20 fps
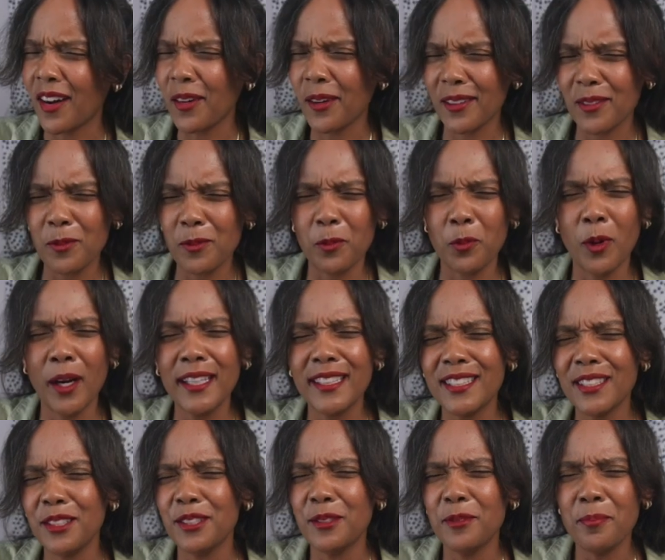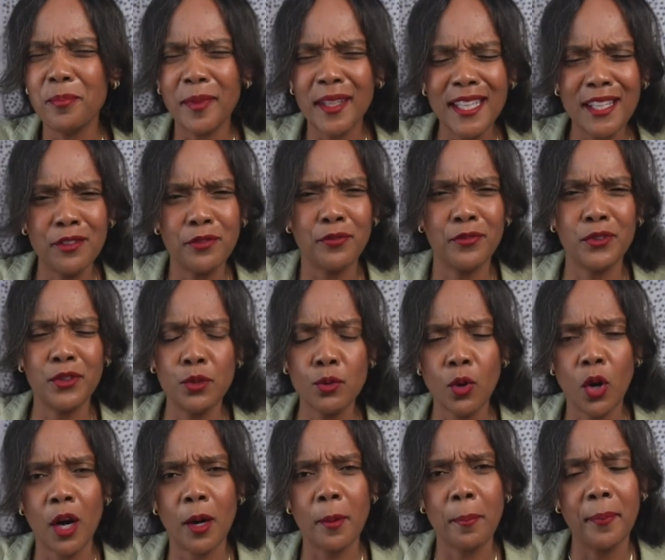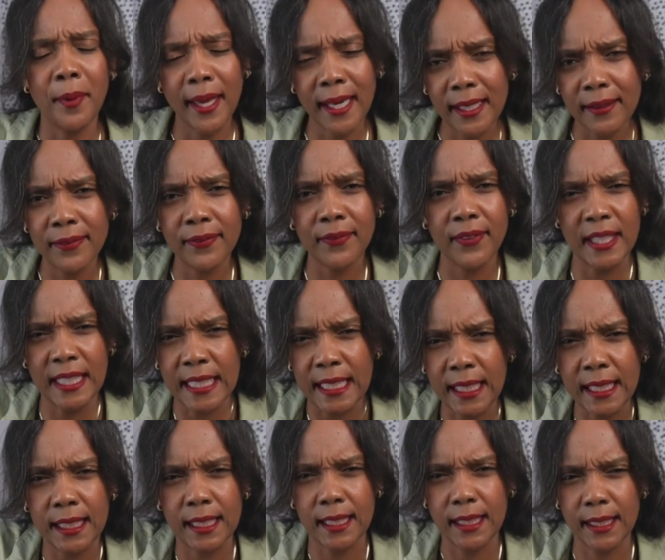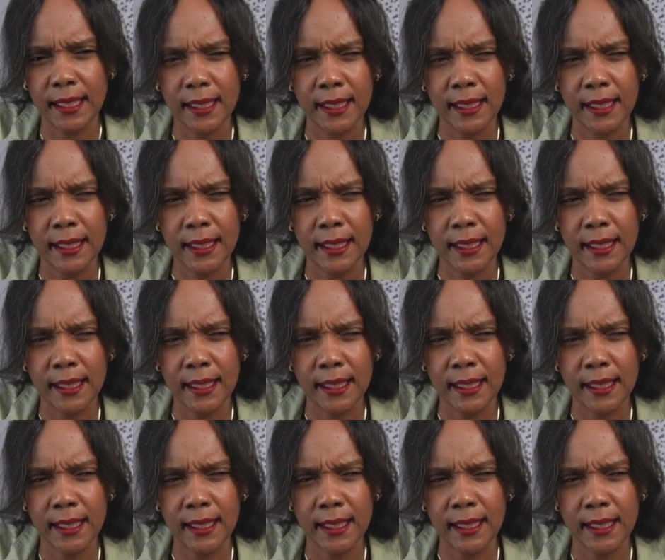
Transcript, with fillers: Okay, what do you mean few are benefiting?